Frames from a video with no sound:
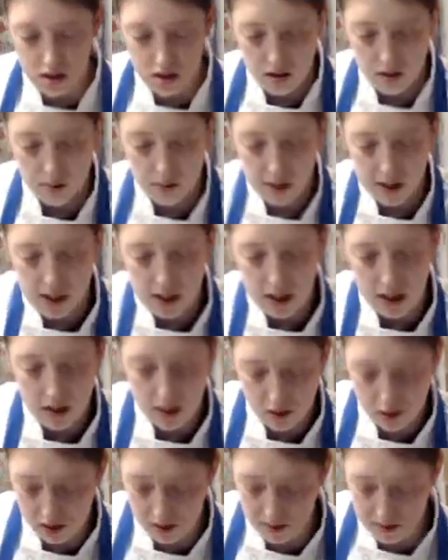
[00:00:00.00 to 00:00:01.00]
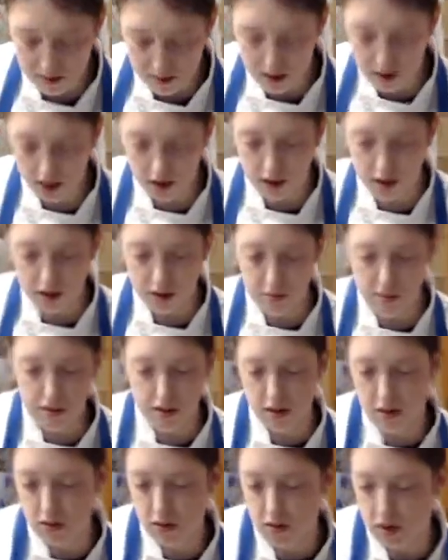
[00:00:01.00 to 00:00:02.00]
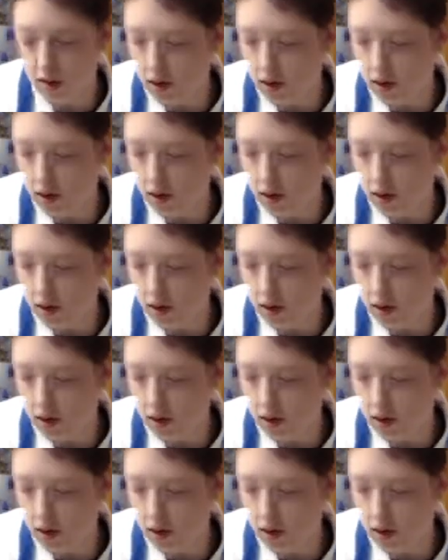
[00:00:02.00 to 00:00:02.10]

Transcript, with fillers: I'll be cutting those up a little bit differently